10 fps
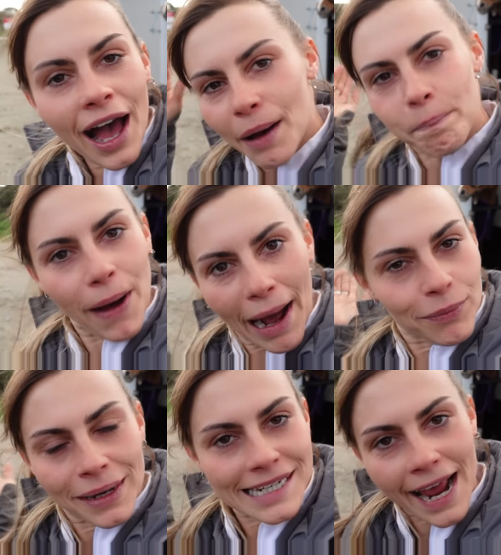about
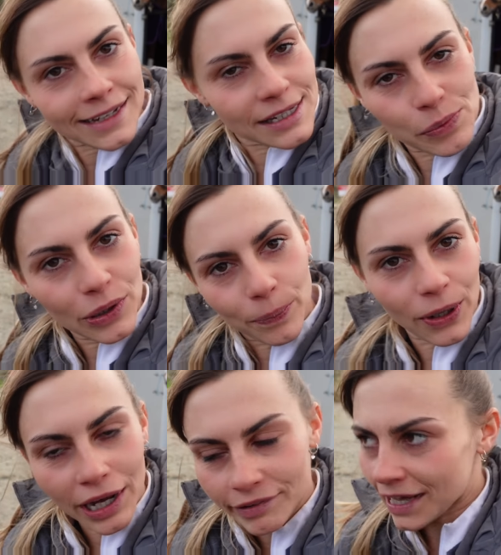my days at Will
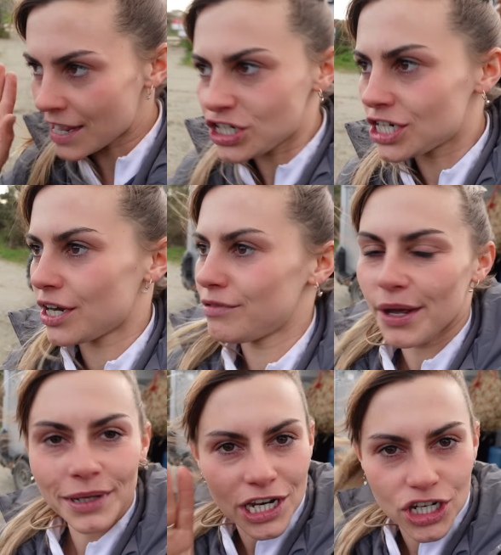Buller, in case you don't
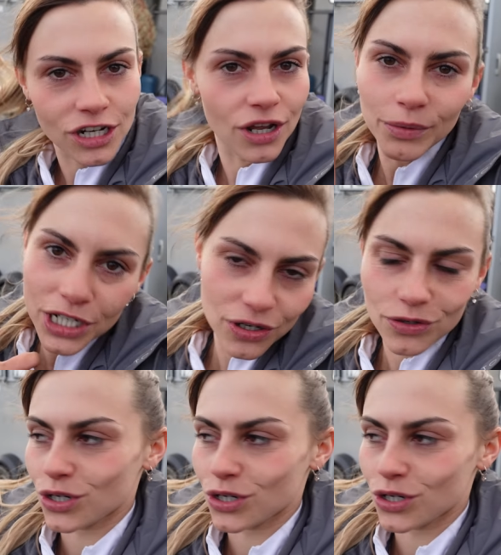know, in case you're new and you're not